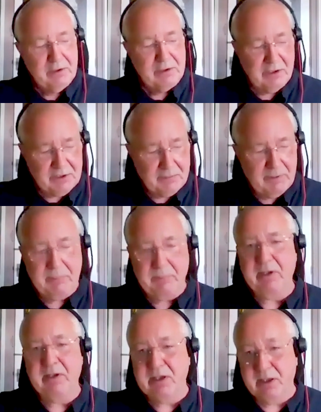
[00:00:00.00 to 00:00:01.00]
So I'd spend a
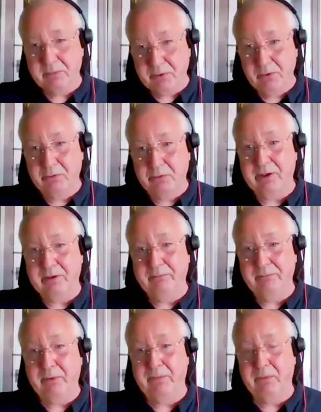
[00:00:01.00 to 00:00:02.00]
bit of time
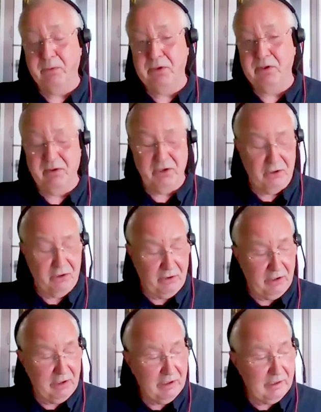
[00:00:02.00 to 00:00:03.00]
talking before doing the
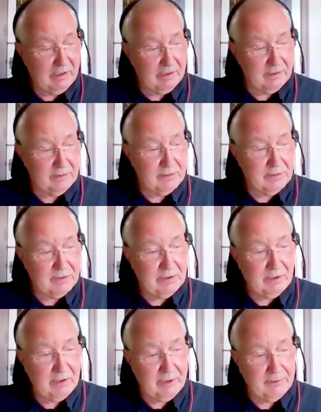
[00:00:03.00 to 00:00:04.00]
journey,
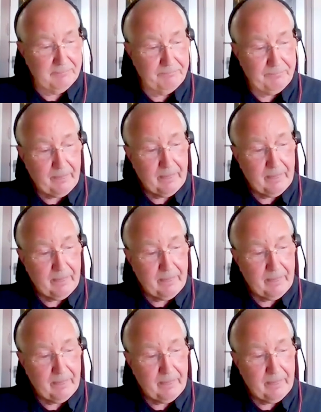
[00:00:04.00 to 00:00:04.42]
and